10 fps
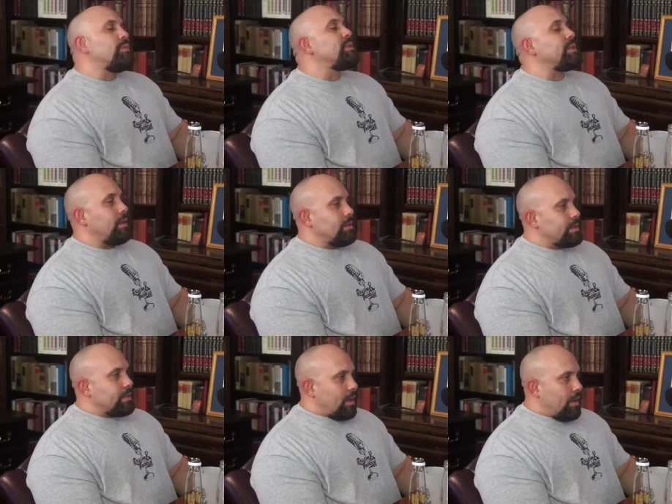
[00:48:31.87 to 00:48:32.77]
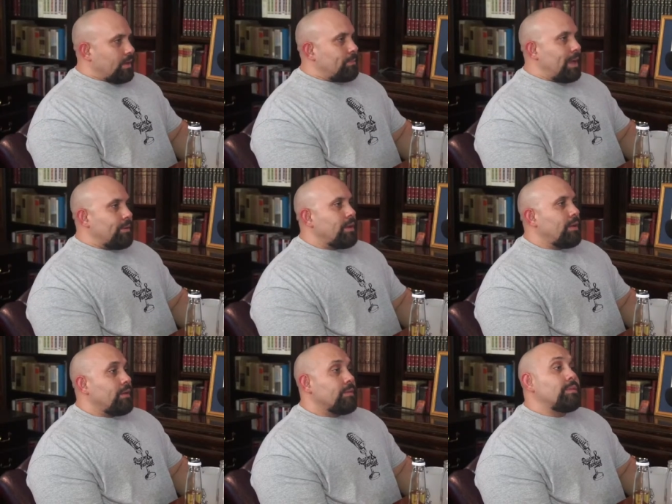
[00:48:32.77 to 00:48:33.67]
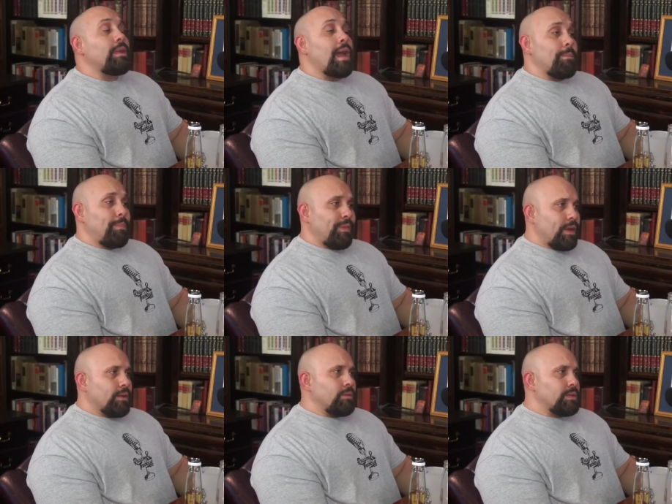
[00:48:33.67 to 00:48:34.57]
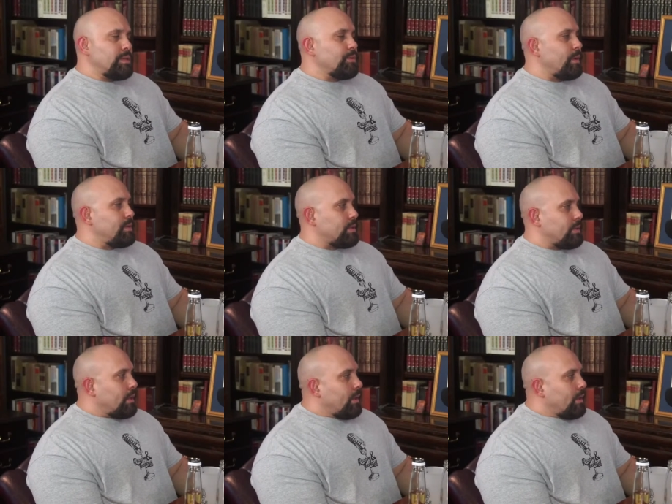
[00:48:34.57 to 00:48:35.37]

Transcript: saints that talk about that hypothetical situation,